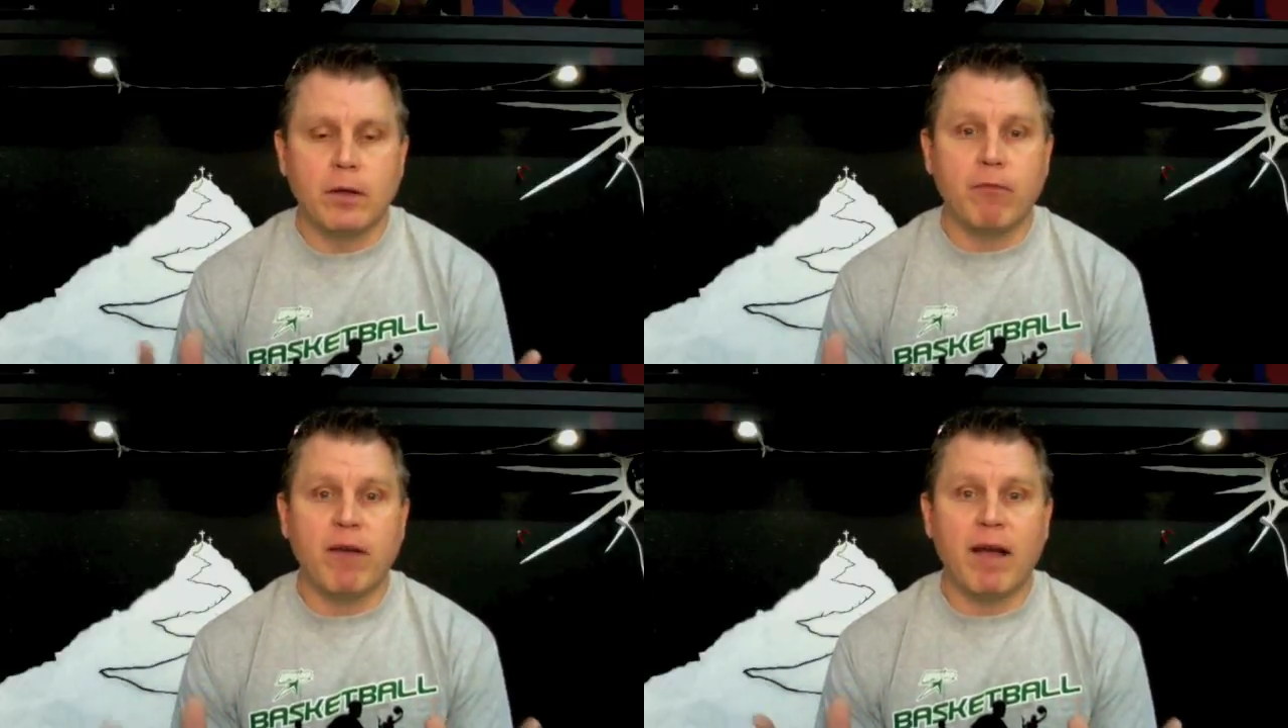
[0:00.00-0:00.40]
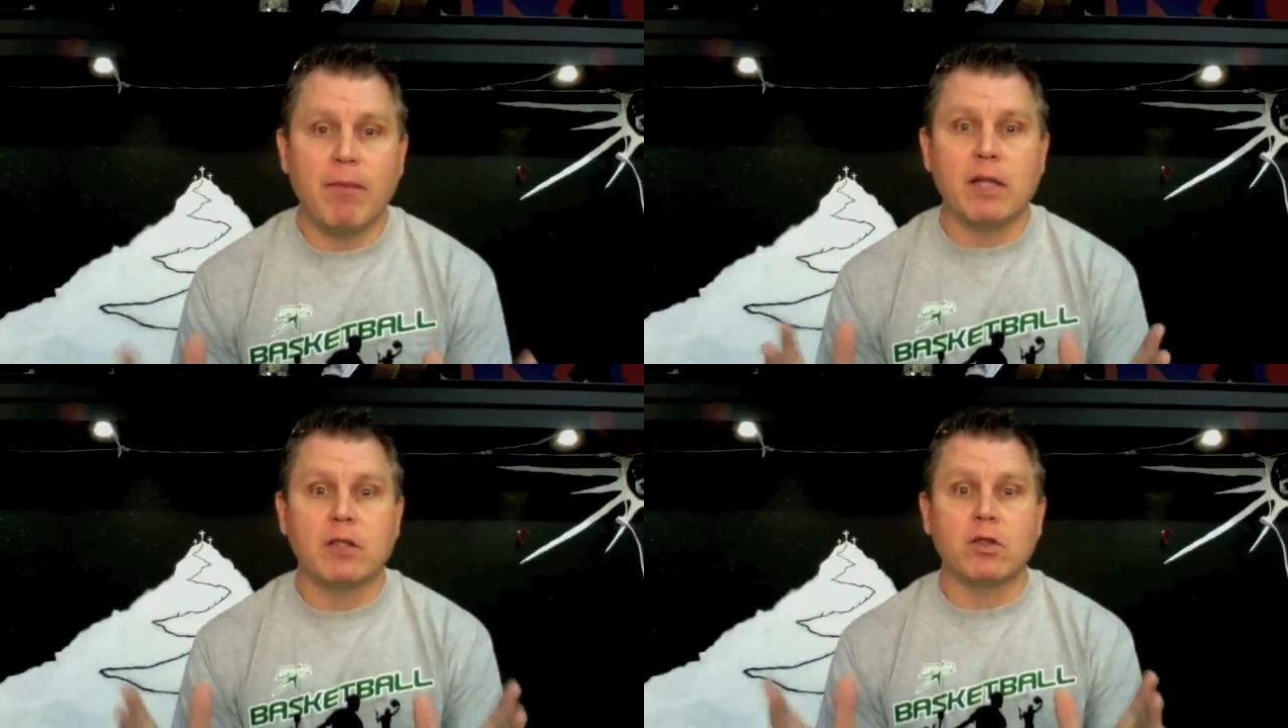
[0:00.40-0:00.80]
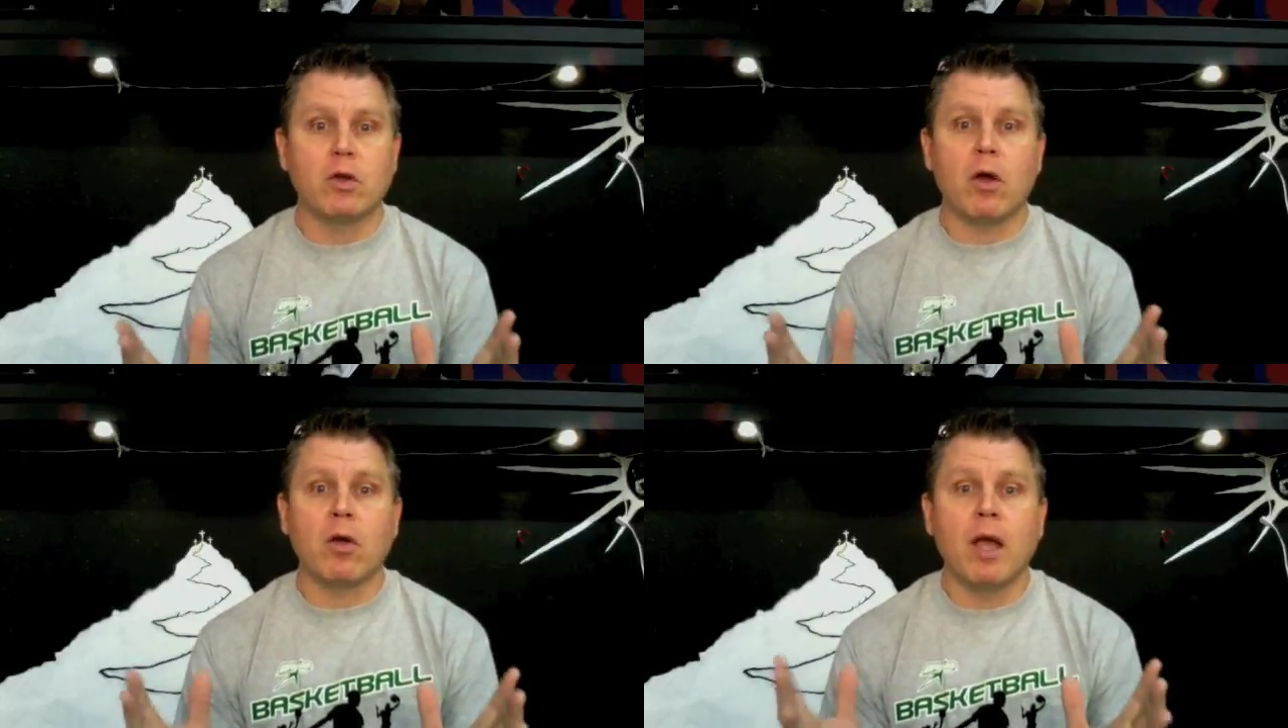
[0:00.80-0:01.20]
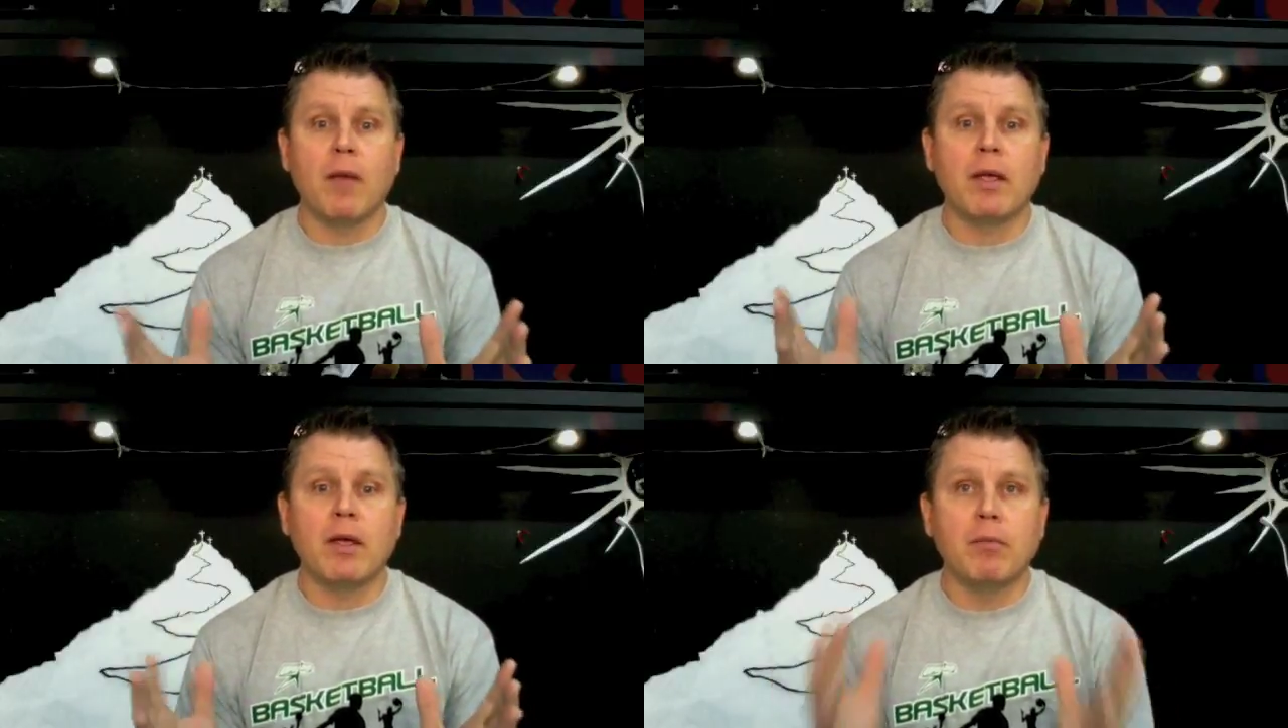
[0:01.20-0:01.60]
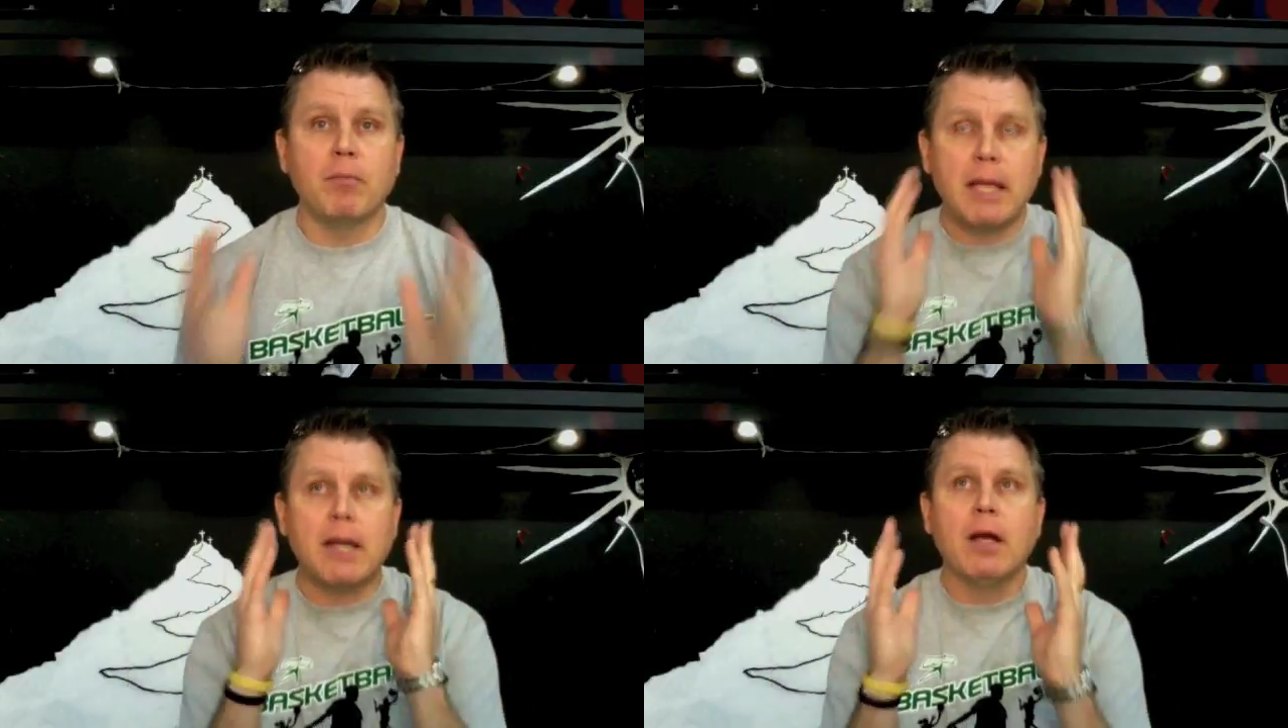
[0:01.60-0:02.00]
5 minutes is too long. I mean,
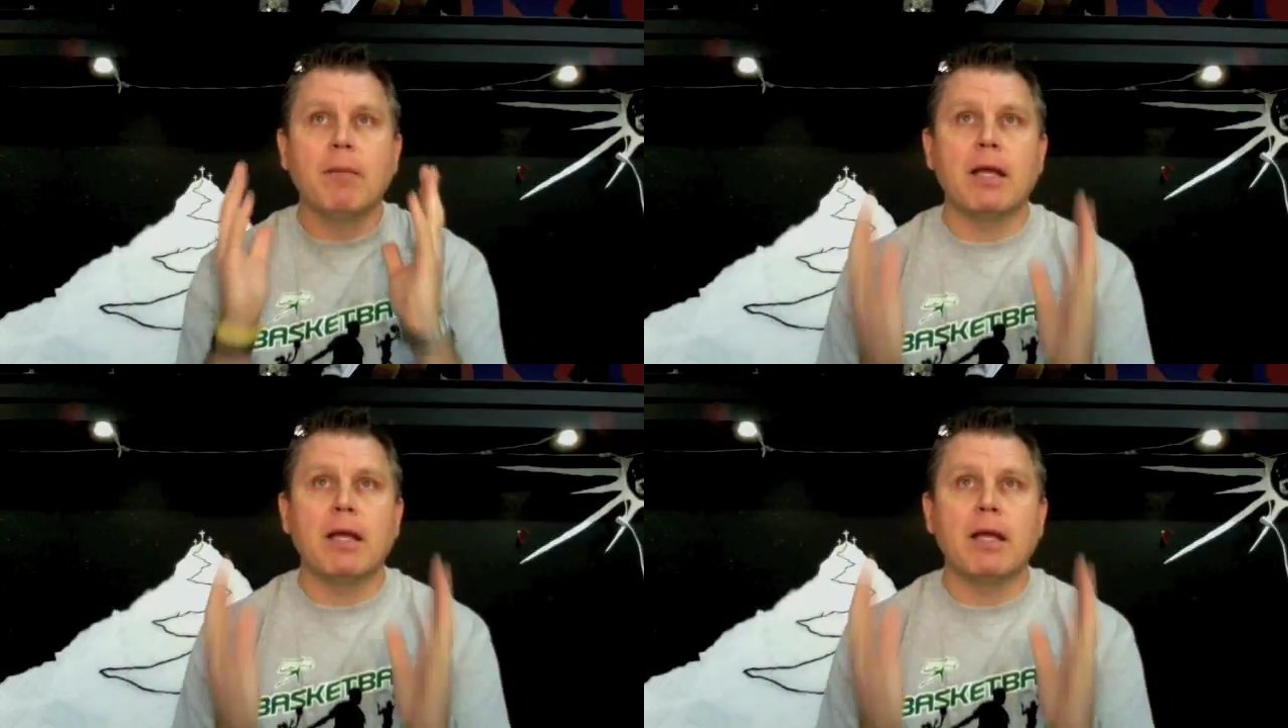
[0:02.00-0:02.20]
being